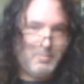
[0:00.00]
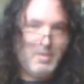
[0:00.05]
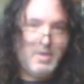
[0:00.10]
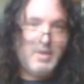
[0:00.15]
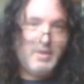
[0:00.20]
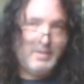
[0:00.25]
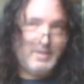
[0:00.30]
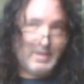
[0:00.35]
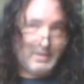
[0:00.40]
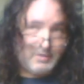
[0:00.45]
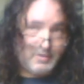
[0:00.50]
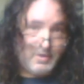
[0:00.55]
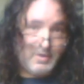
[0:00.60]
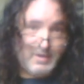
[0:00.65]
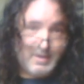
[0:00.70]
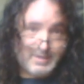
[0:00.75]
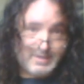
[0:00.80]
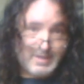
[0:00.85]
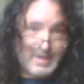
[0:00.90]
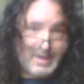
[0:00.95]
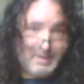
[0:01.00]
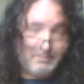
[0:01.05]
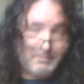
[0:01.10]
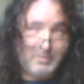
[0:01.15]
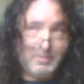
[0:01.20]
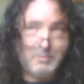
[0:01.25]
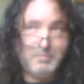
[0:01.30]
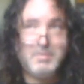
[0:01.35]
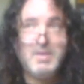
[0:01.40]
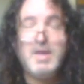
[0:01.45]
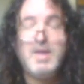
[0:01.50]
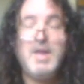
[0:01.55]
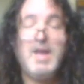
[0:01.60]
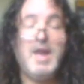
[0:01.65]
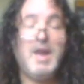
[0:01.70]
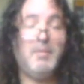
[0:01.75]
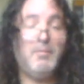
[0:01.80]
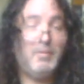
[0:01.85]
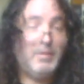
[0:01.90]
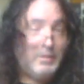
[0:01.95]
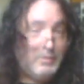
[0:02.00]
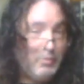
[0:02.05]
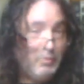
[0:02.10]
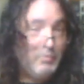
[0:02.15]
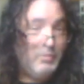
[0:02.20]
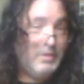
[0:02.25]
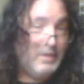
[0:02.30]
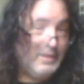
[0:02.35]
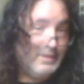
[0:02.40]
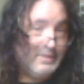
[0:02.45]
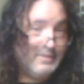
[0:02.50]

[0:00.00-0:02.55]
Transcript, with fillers: to Burnham that they're in a time loop.